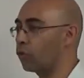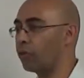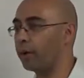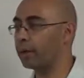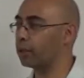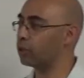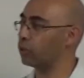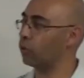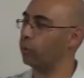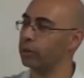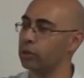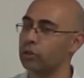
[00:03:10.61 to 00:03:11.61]
if I'm going to do
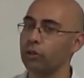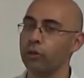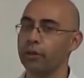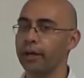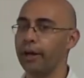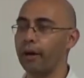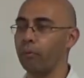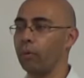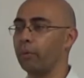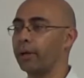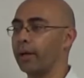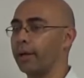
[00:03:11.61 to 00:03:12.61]
what we just learned there, what
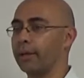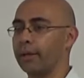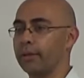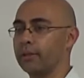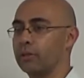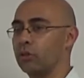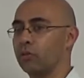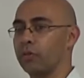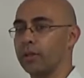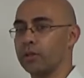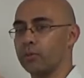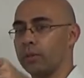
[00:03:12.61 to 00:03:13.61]
would I do for
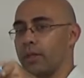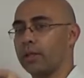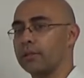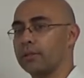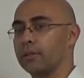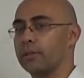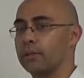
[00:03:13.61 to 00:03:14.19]
this one? Yes?